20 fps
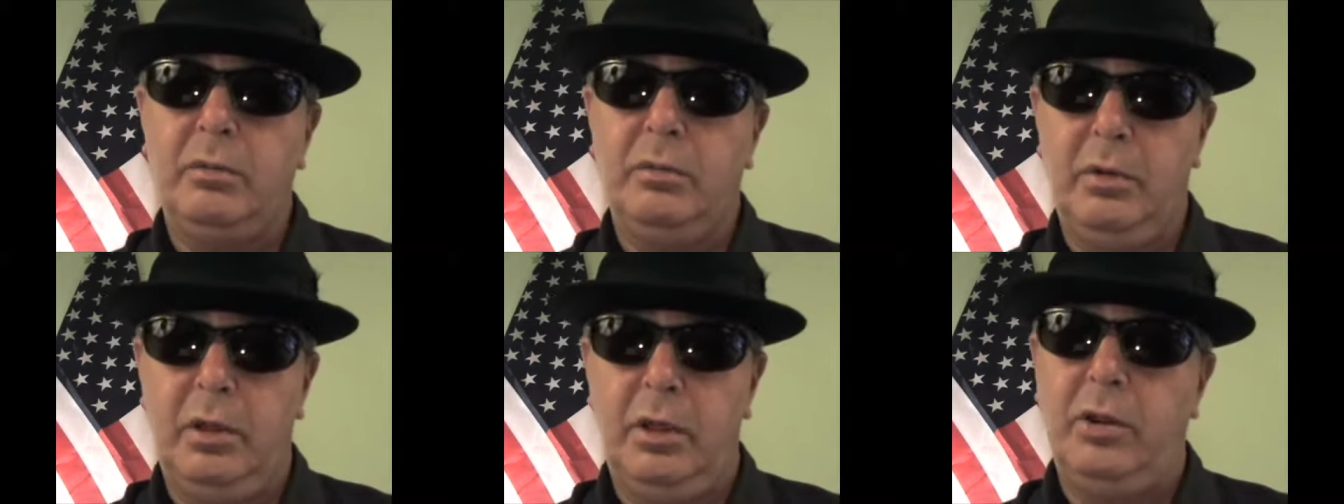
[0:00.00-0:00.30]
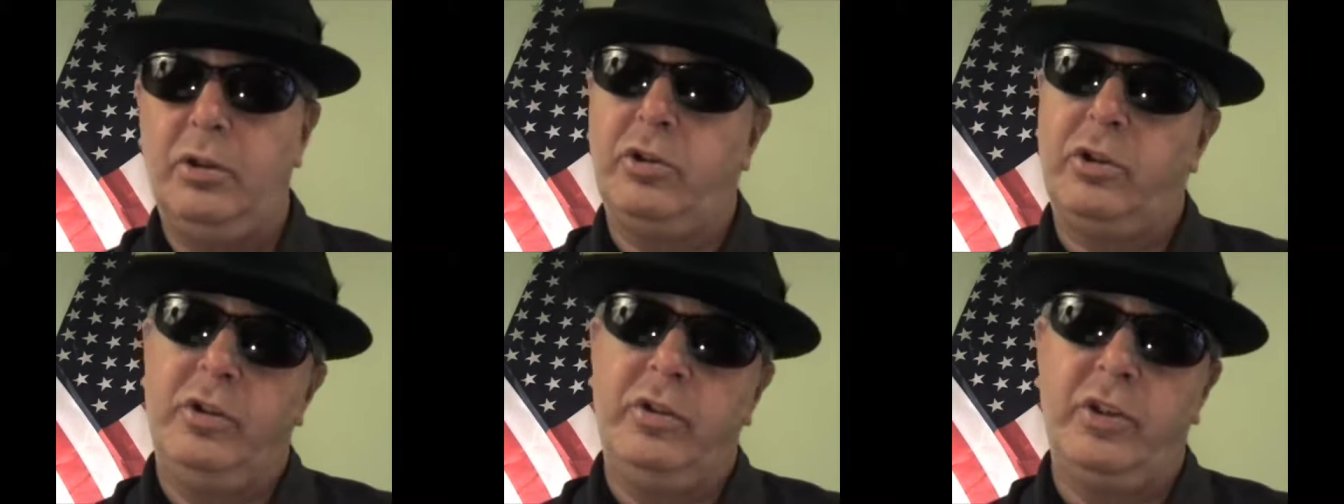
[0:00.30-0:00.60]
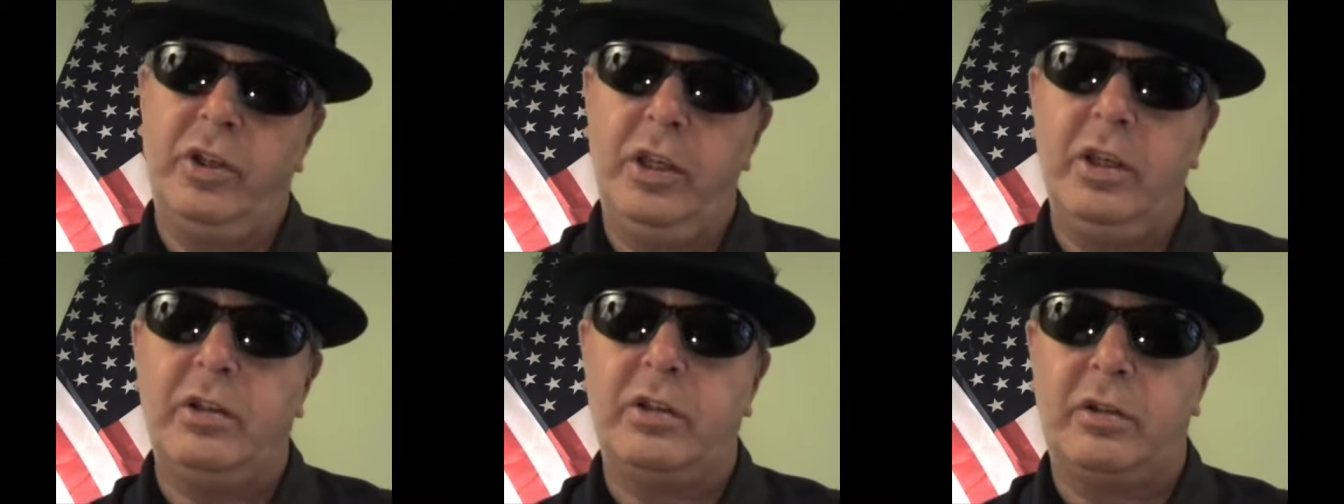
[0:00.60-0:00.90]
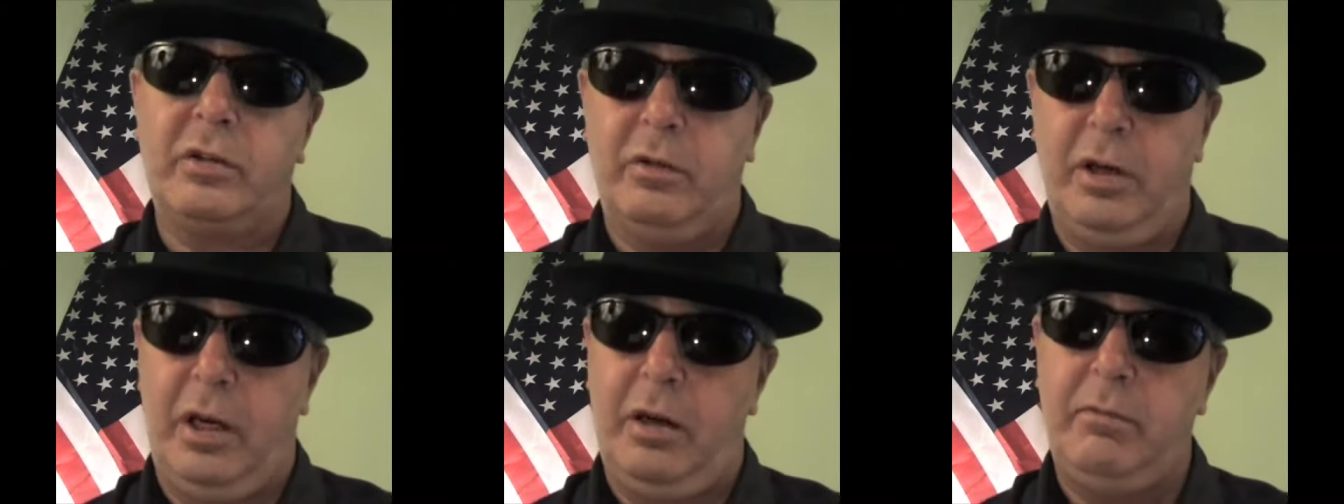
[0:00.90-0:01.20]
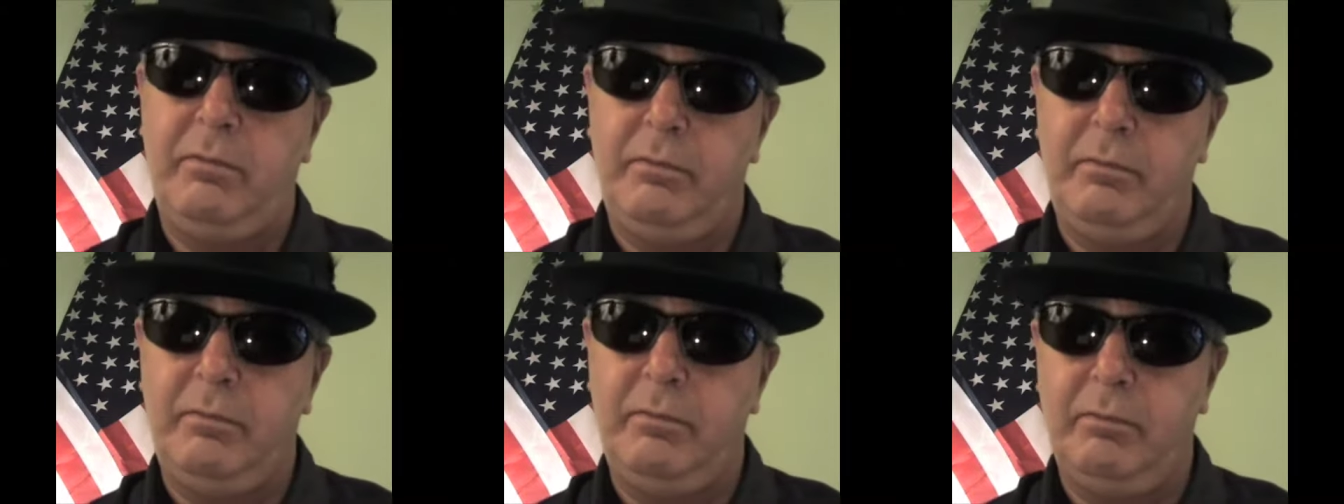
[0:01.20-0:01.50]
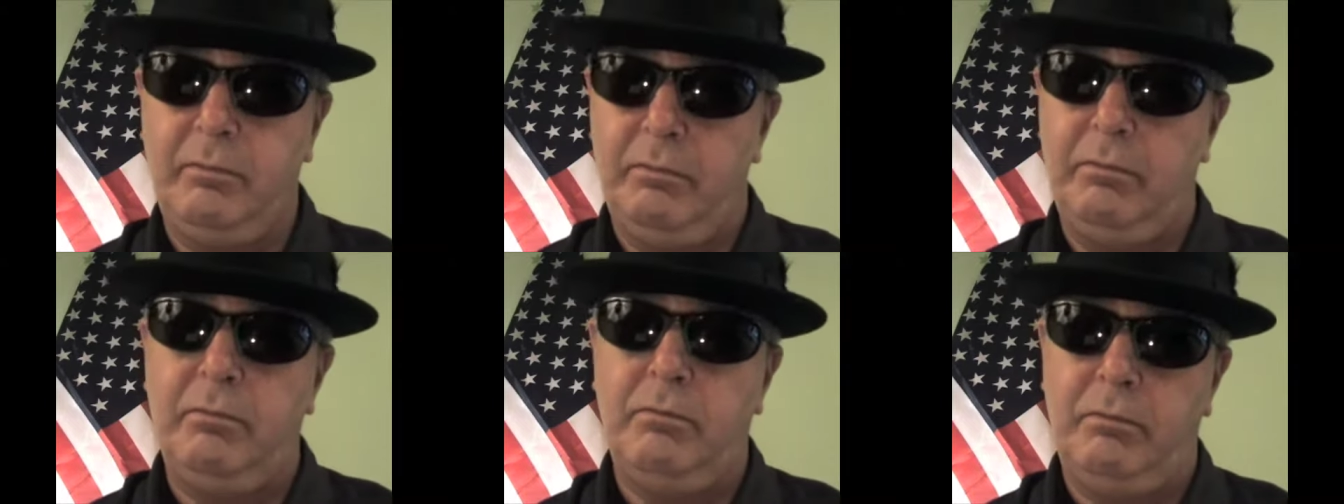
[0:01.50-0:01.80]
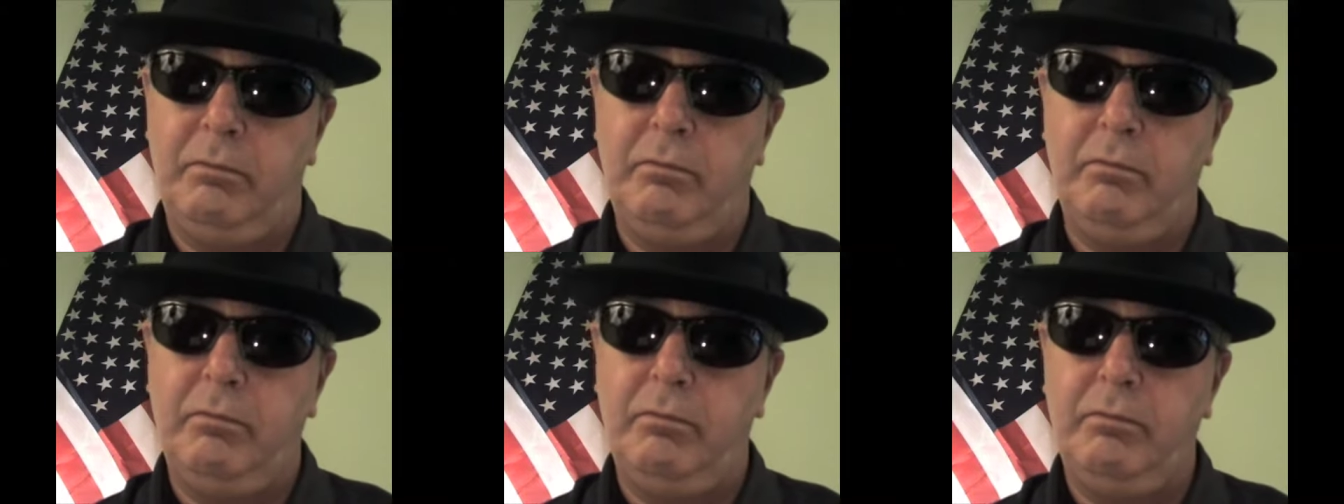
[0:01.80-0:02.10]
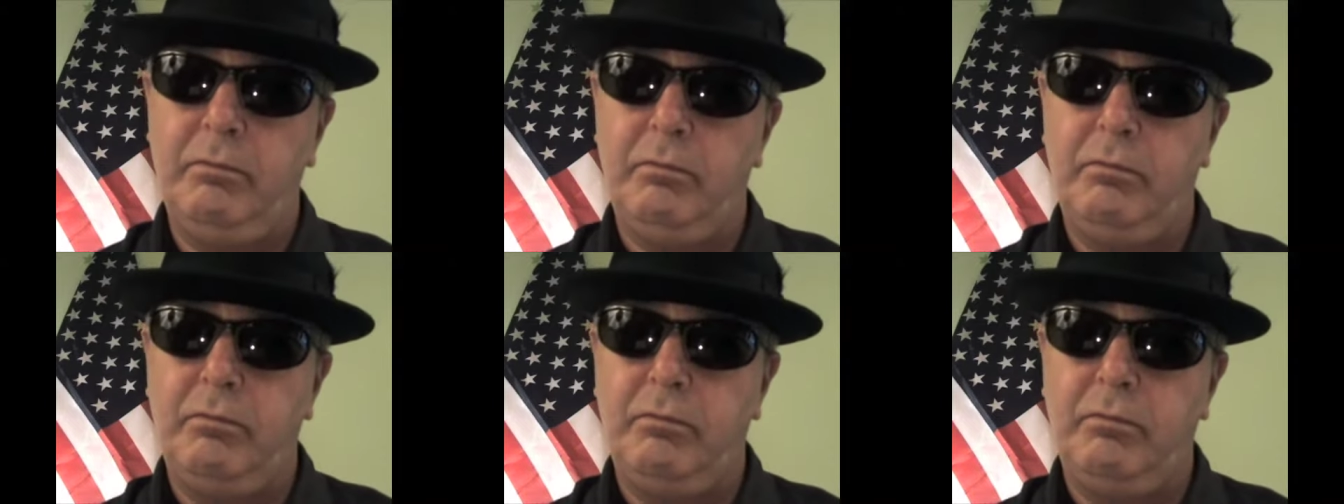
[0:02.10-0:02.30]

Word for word: nation's history. Mm-hmm.